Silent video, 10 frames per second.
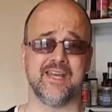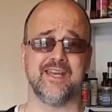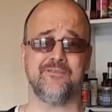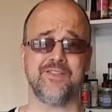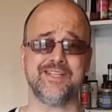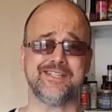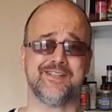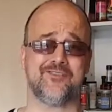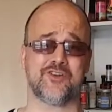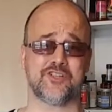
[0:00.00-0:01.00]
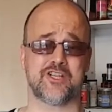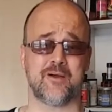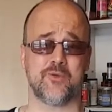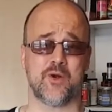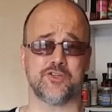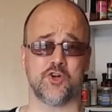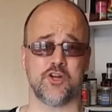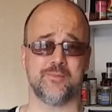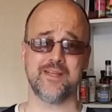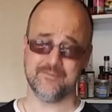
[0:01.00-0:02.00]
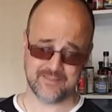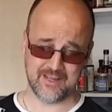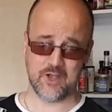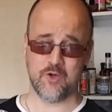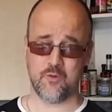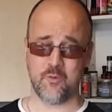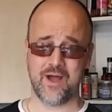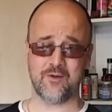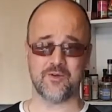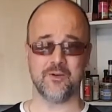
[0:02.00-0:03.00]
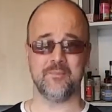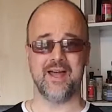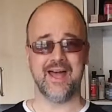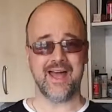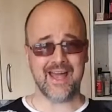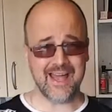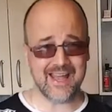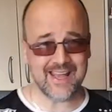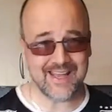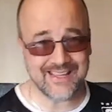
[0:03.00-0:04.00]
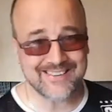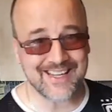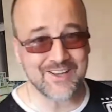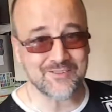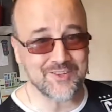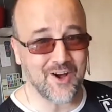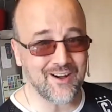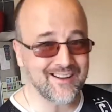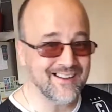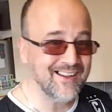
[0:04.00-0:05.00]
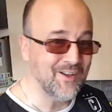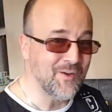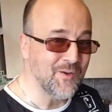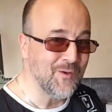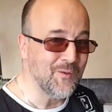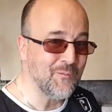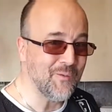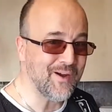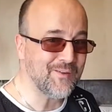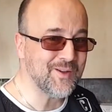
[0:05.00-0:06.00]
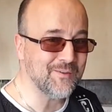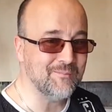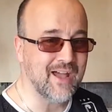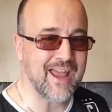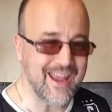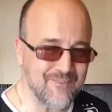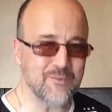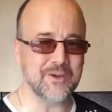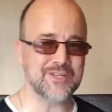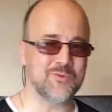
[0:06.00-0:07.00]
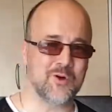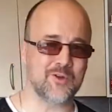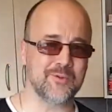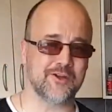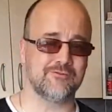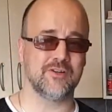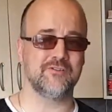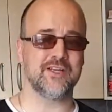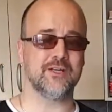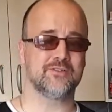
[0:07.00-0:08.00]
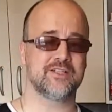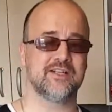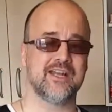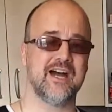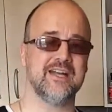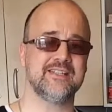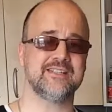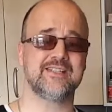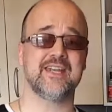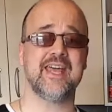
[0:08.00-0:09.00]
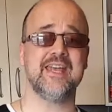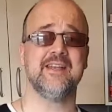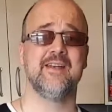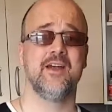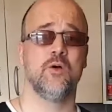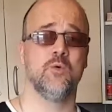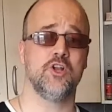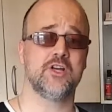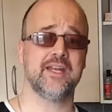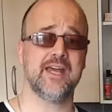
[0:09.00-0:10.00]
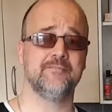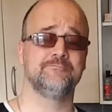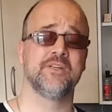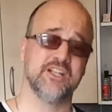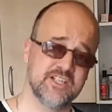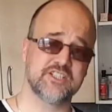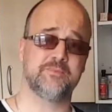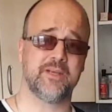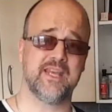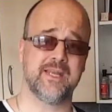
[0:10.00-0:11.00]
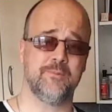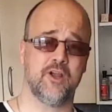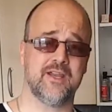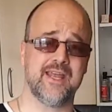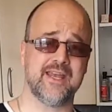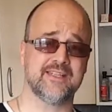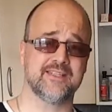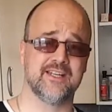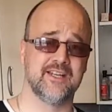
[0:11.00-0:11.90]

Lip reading: If this is the first time you are joining me, welcome. And if not, welcome. Everybody's welcome here at RealVideos. Guys, today we're looking at spaghetti bolognese.